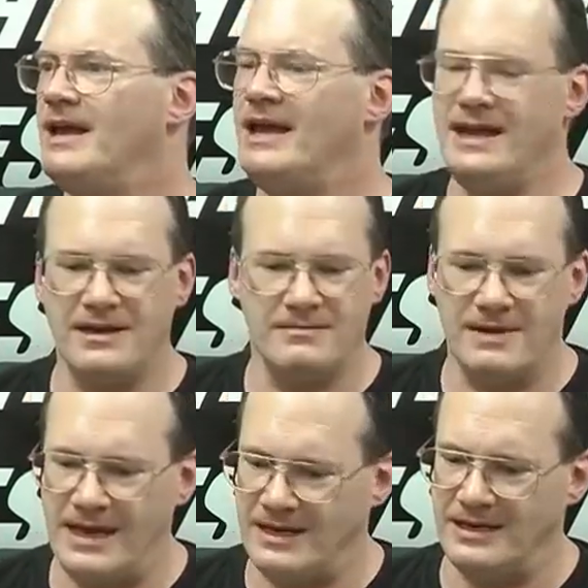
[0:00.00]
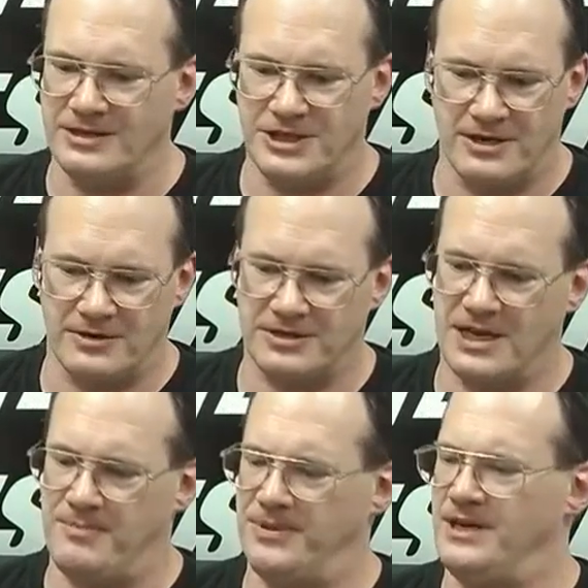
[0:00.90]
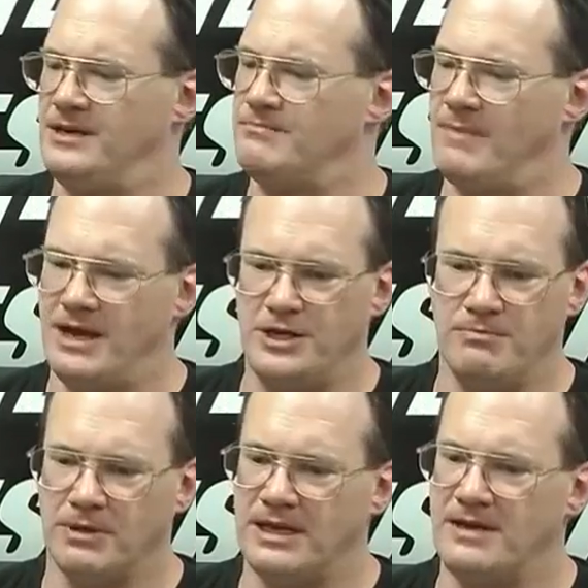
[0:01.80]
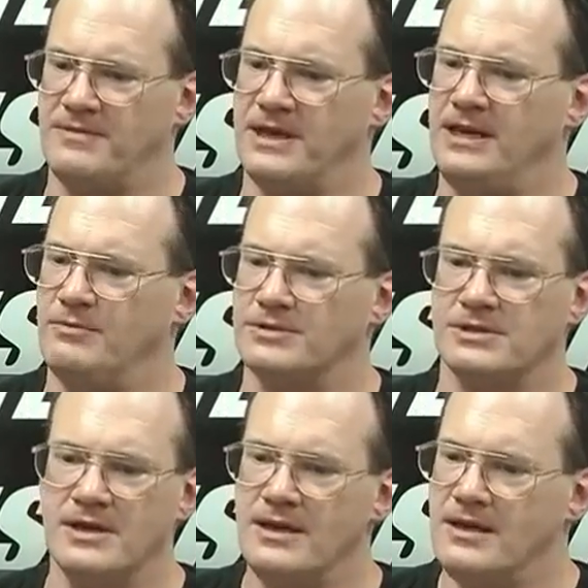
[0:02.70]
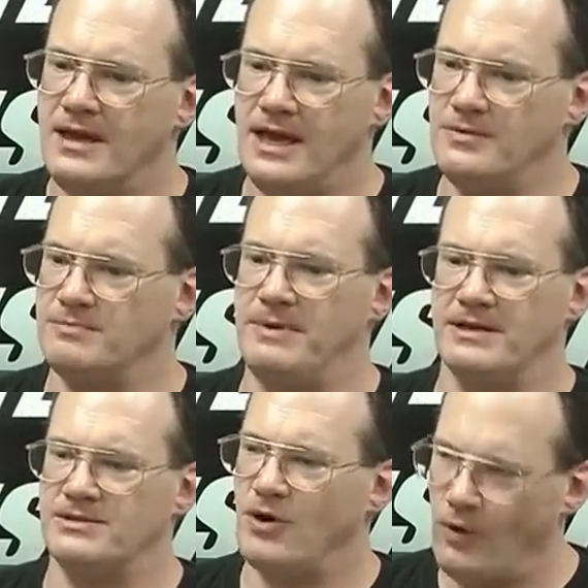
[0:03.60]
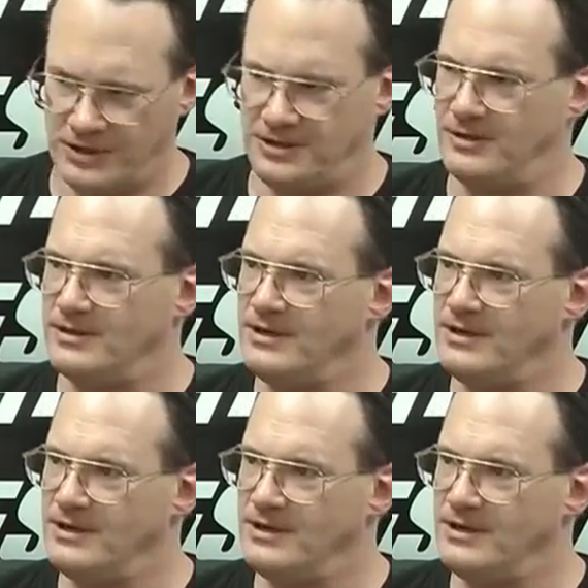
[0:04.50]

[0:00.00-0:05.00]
He could engender sympathy. He could make you believe that he was being tortured.